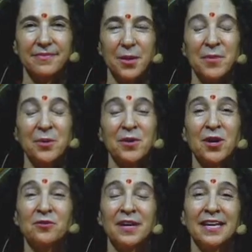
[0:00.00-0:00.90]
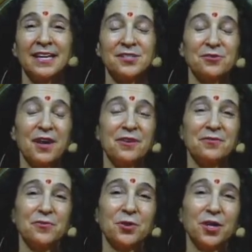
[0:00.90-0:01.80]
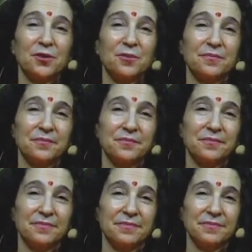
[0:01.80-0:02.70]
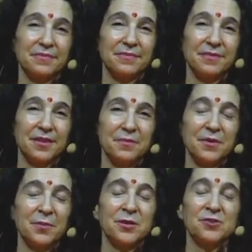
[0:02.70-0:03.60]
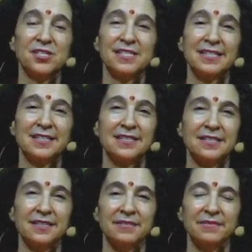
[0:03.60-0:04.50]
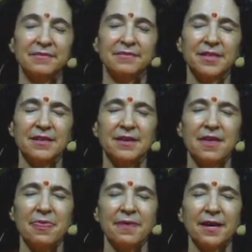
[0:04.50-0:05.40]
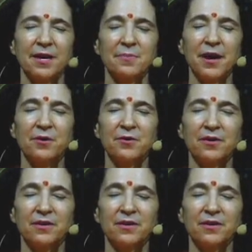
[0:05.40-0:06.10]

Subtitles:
Maybe already has arrived for you. Maybe you just need to think about